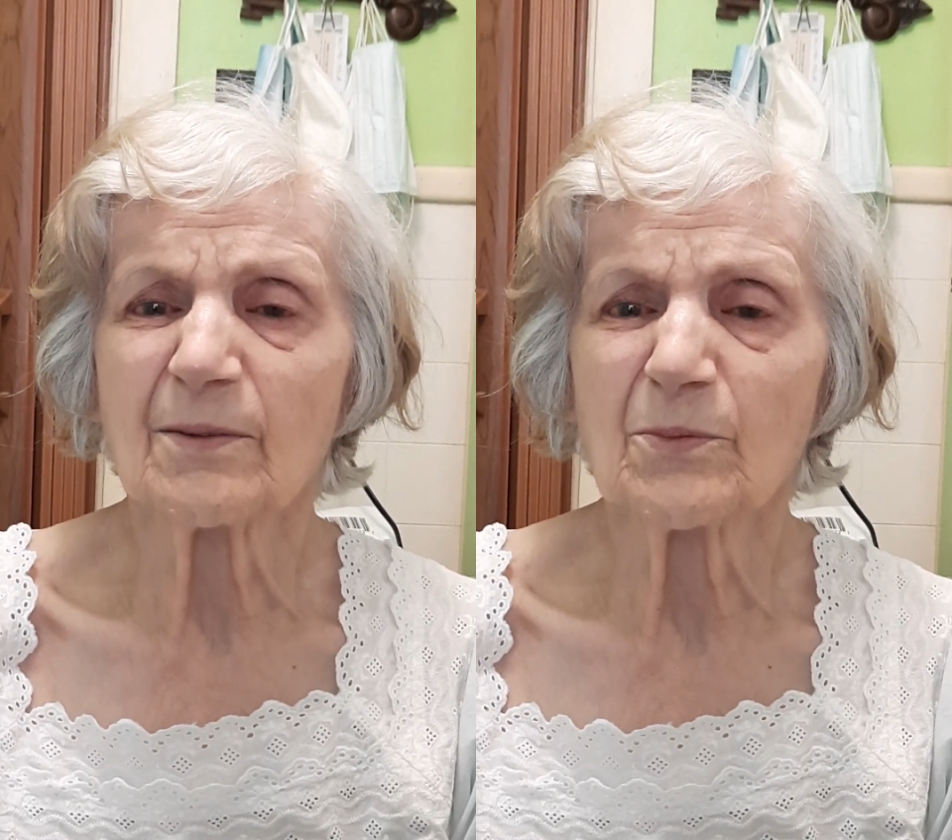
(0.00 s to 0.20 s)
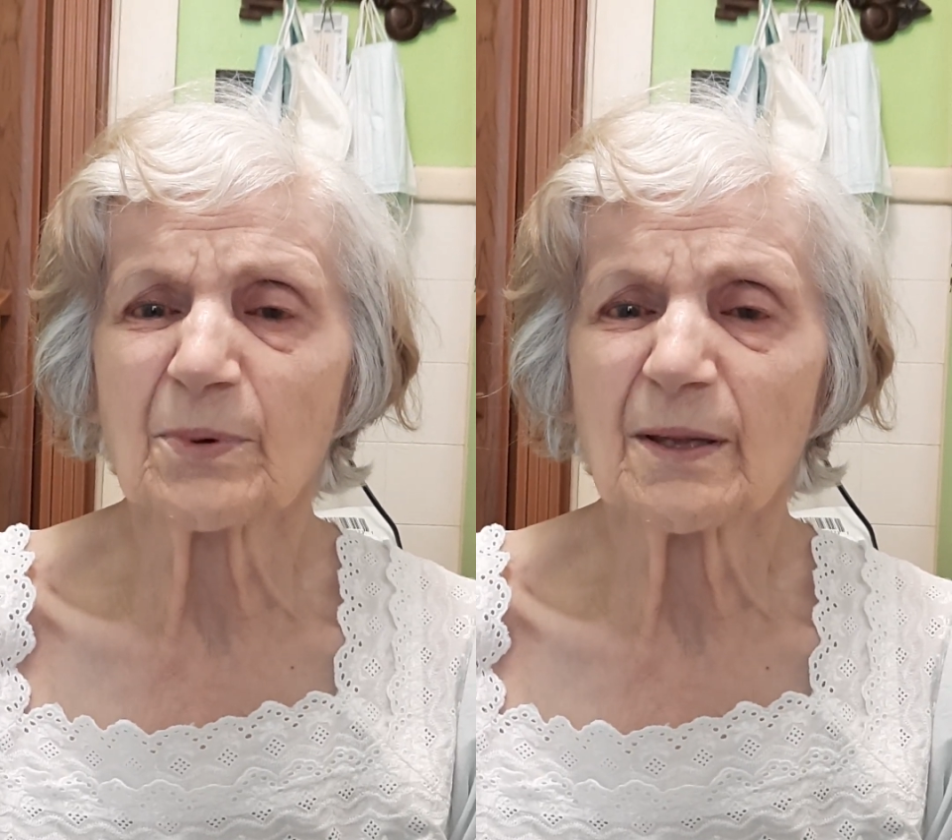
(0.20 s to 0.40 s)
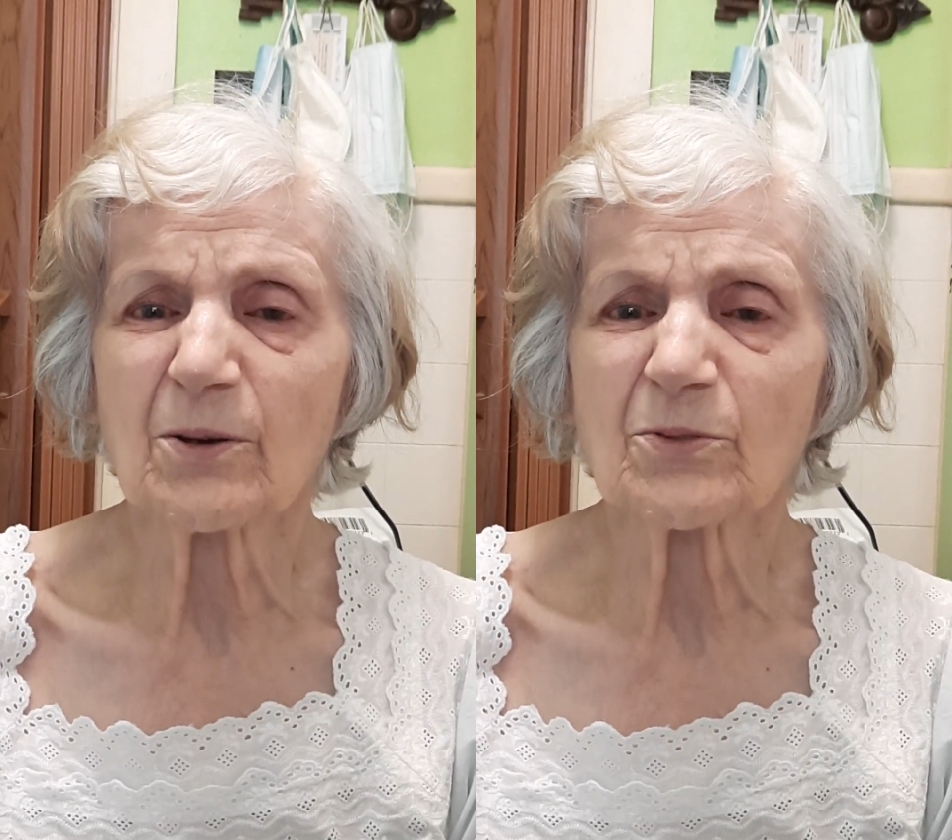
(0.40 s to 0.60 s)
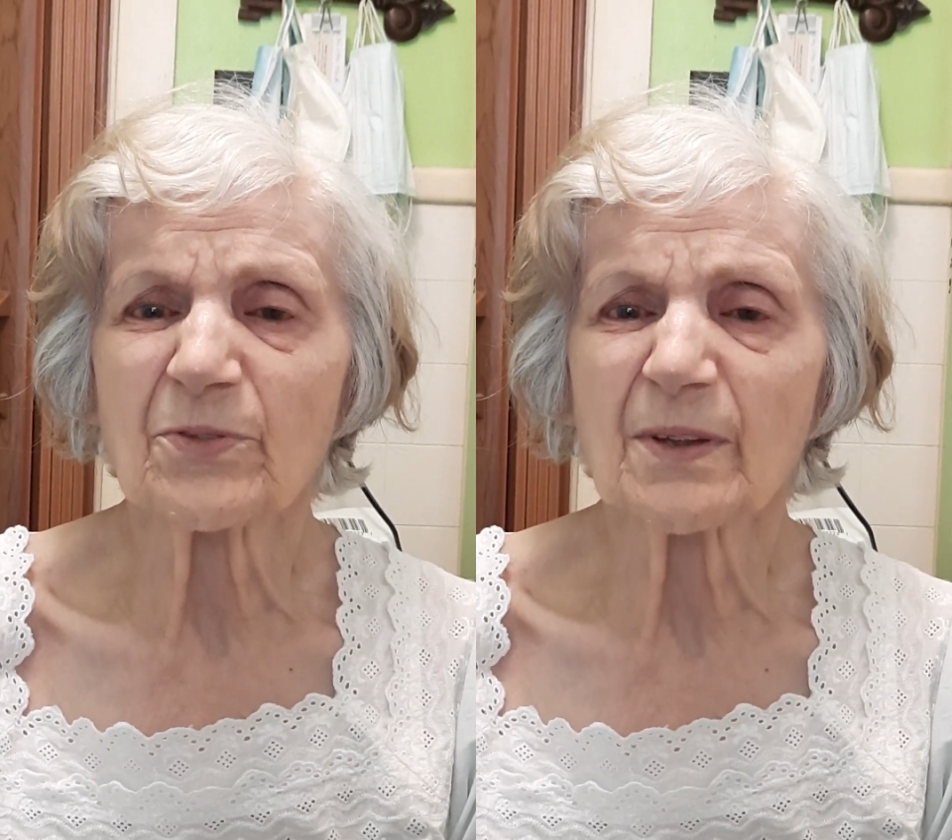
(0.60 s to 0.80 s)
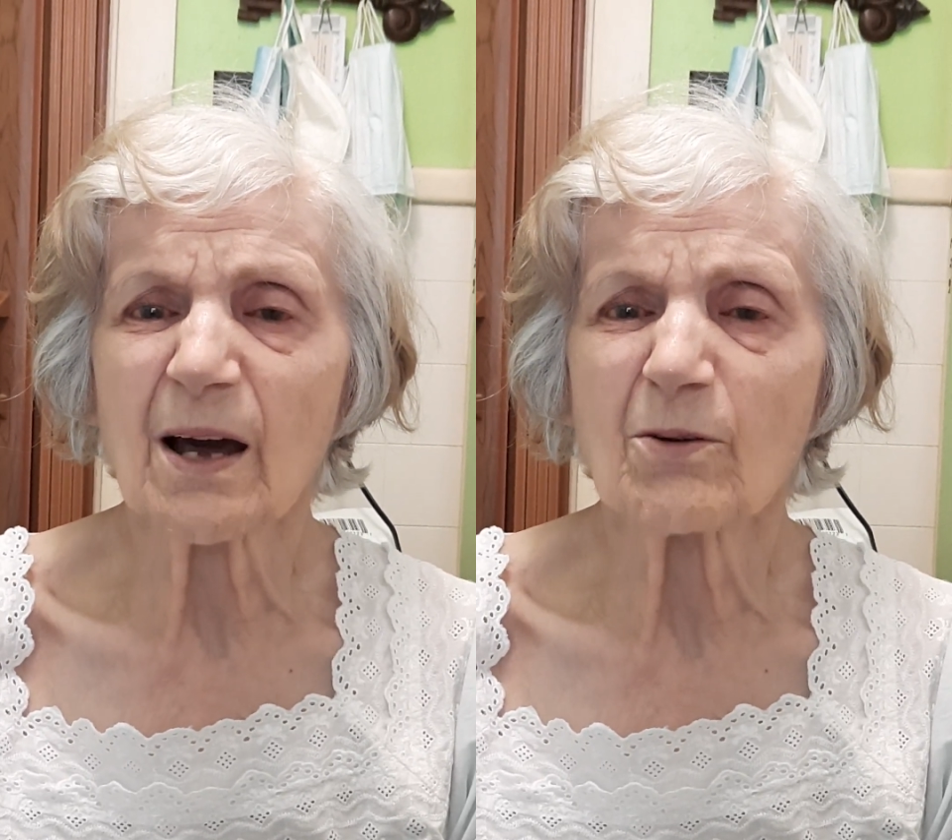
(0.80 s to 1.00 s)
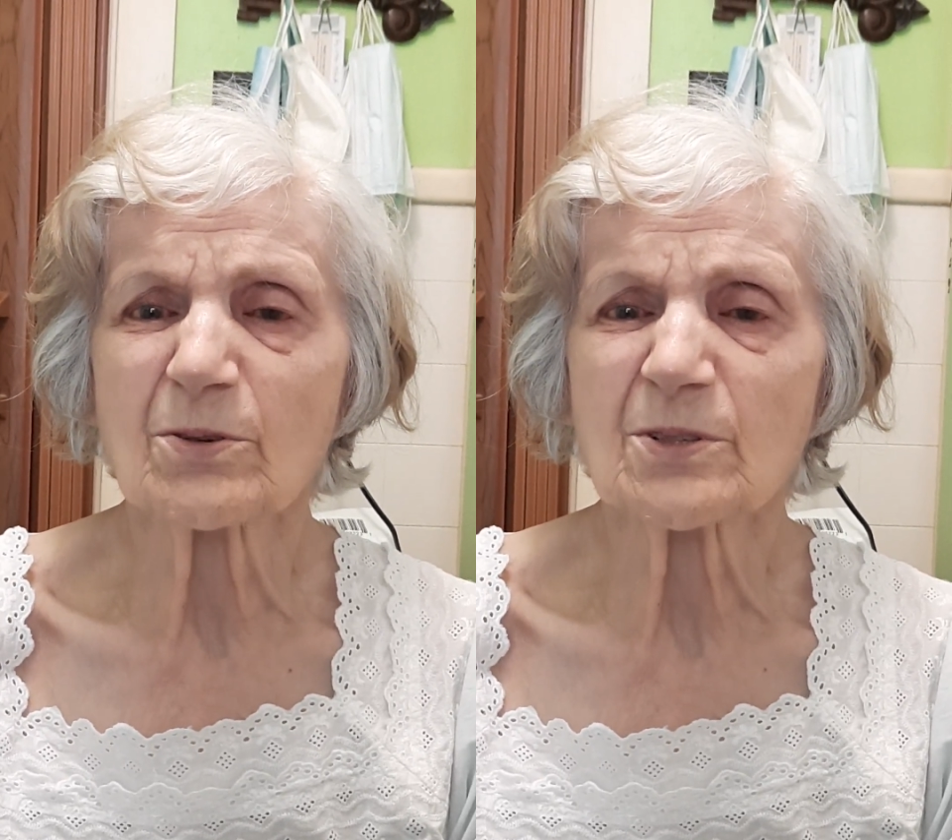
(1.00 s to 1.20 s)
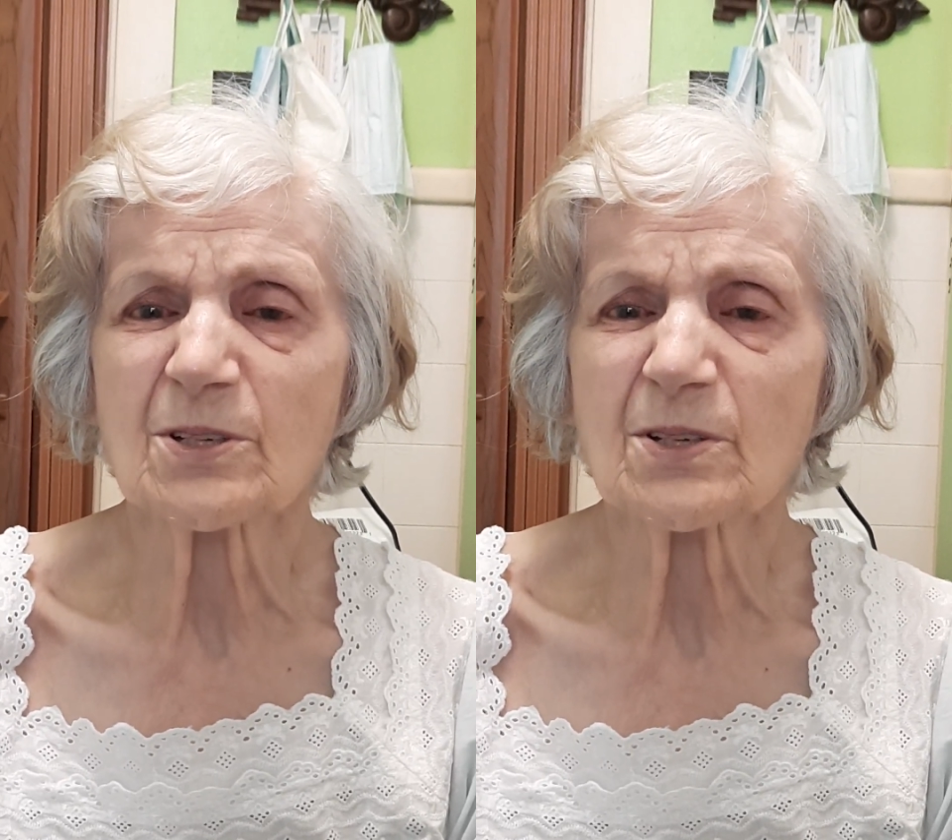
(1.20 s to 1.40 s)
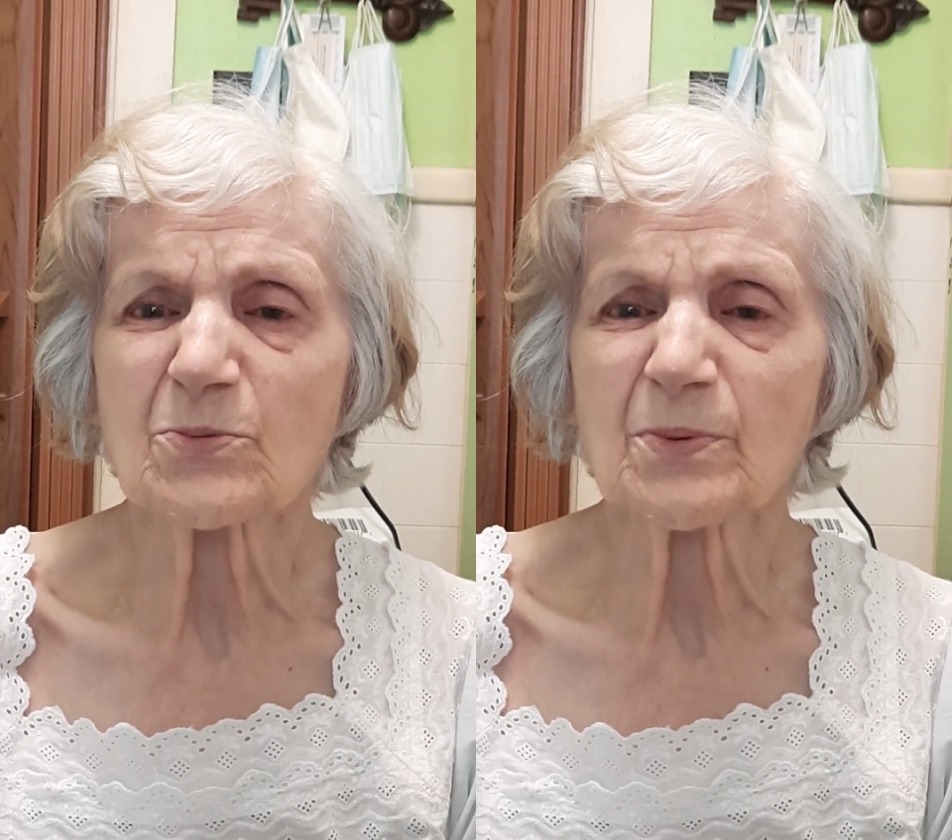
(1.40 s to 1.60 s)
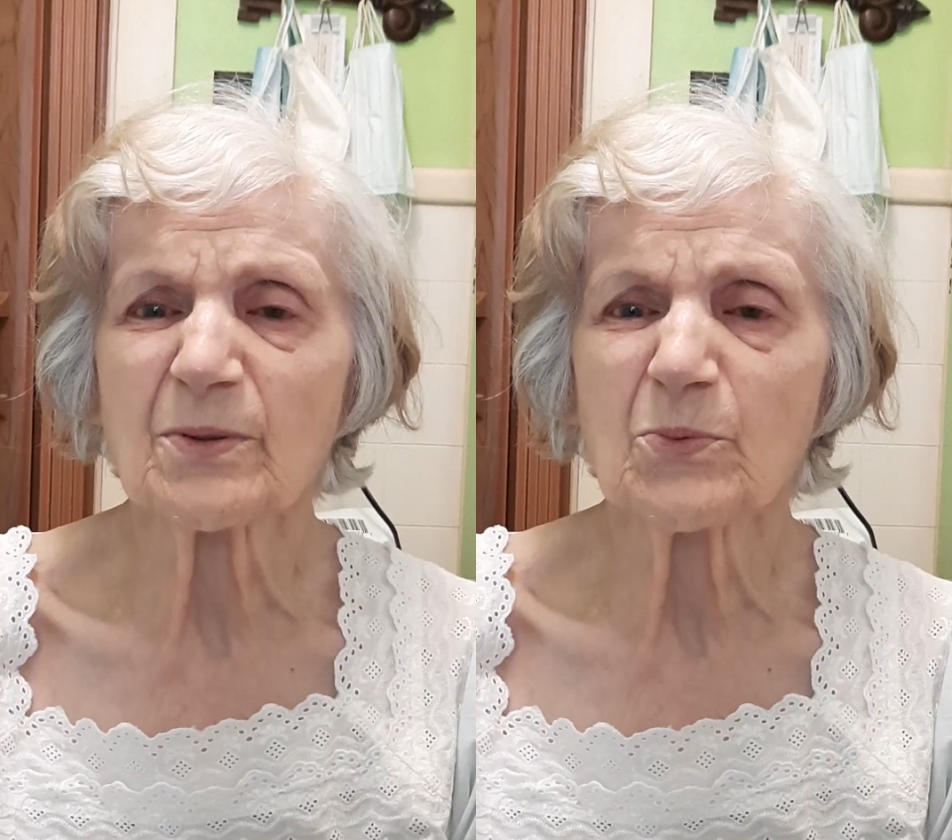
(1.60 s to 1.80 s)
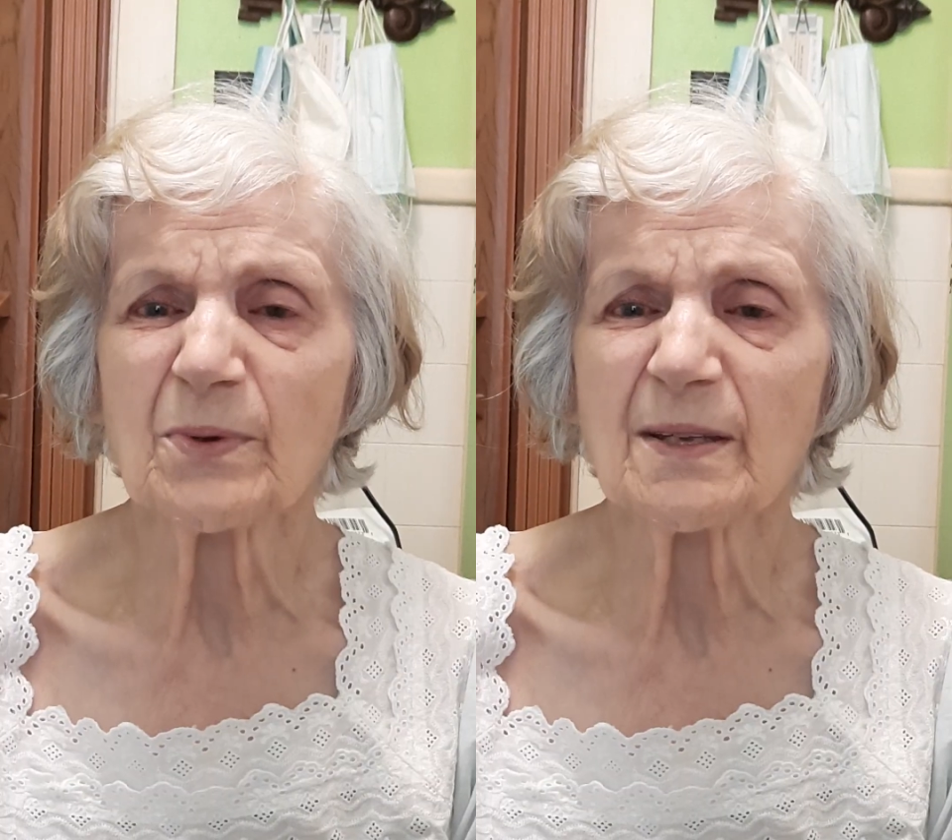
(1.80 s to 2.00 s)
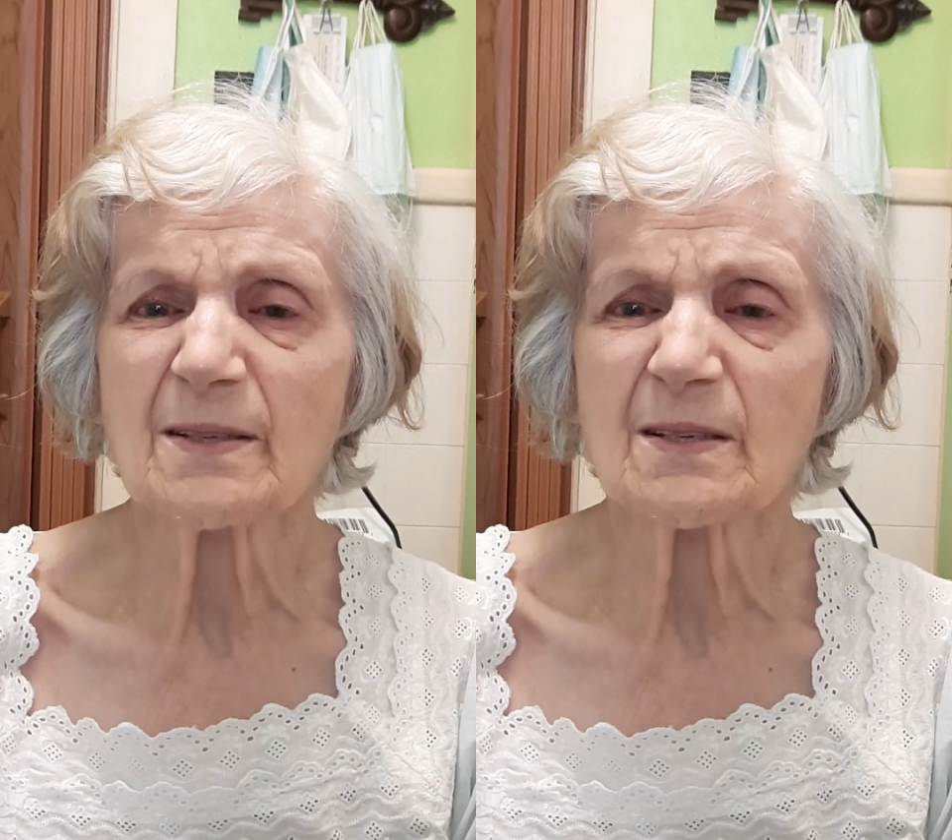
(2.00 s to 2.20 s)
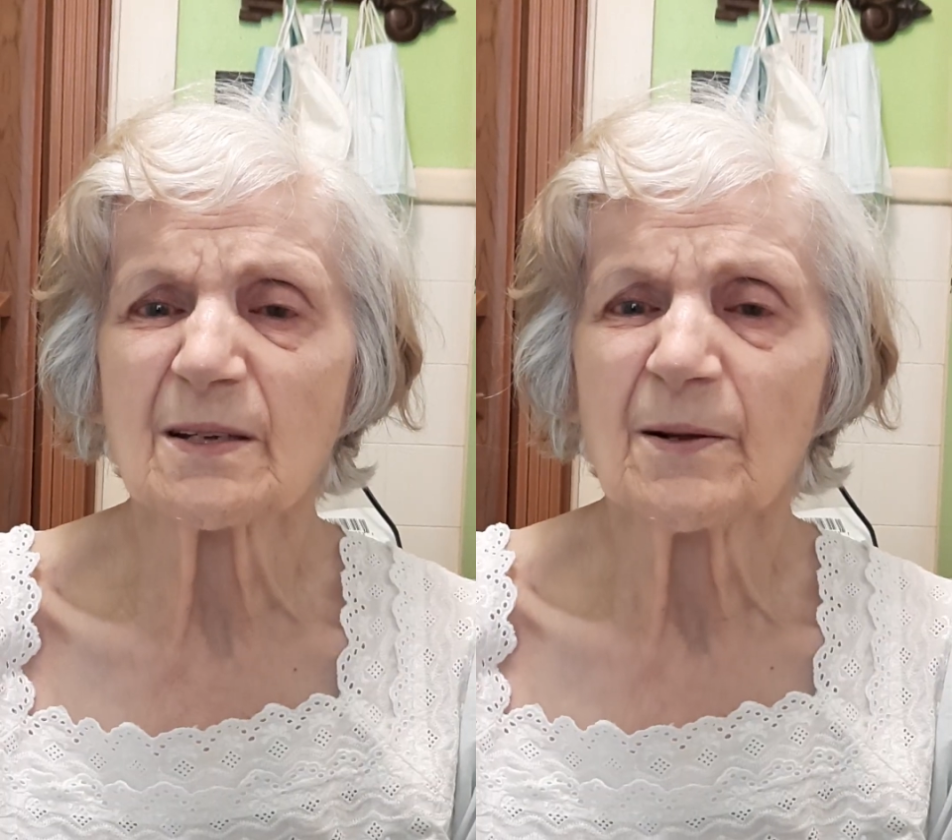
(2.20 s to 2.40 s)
without flowers, just with weeds.